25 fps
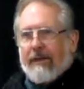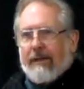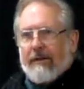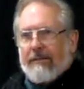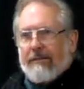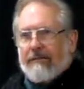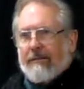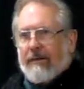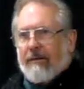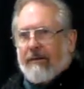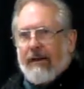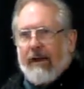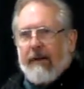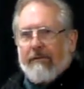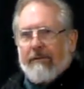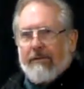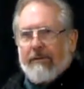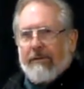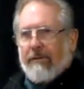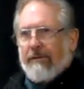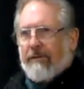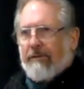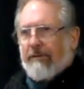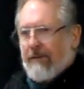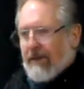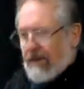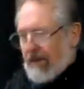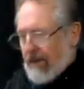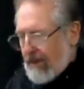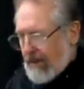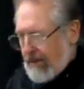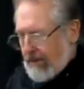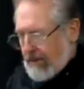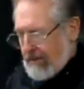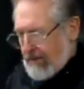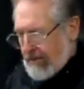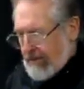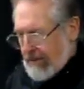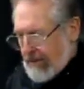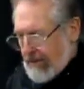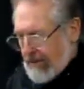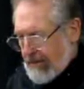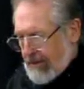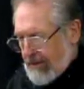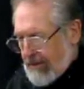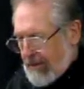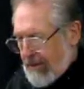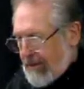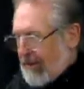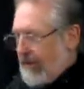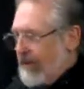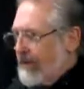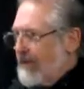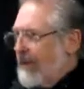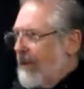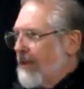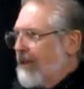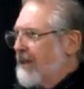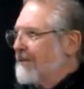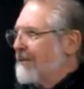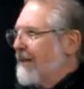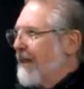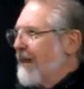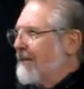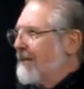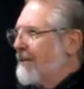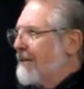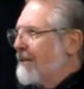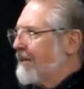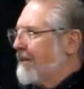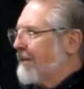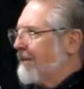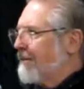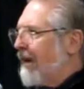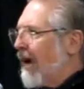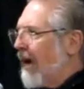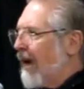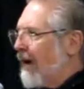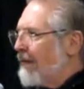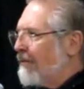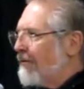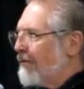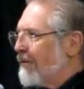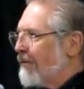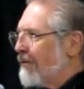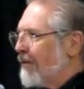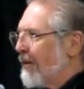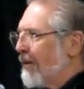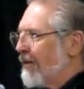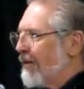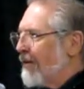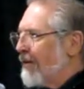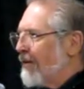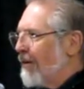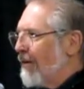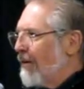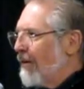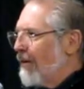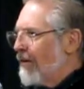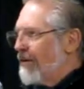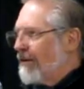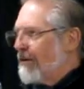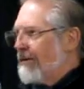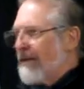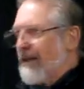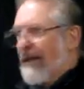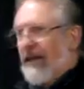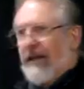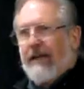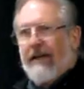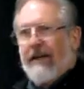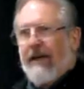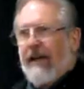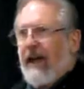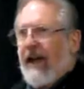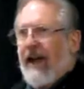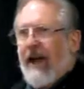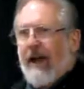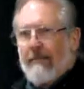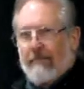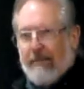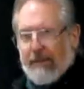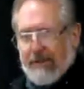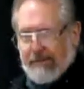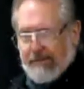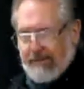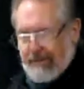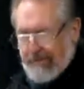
forever and expect to survive for very long. Not going to happen.